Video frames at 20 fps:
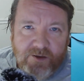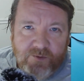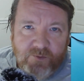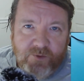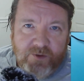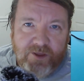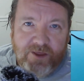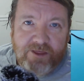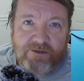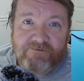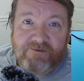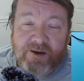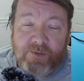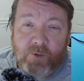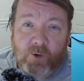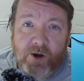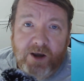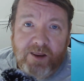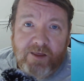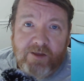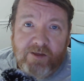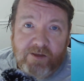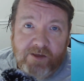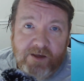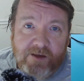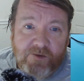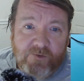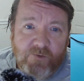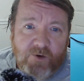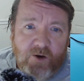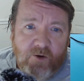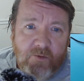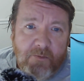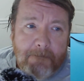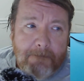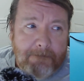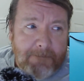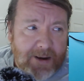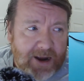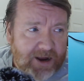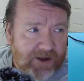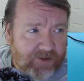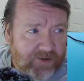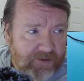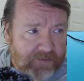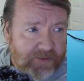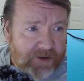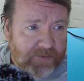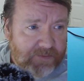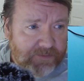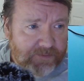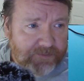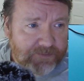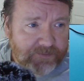with a 3.6 volt maximum.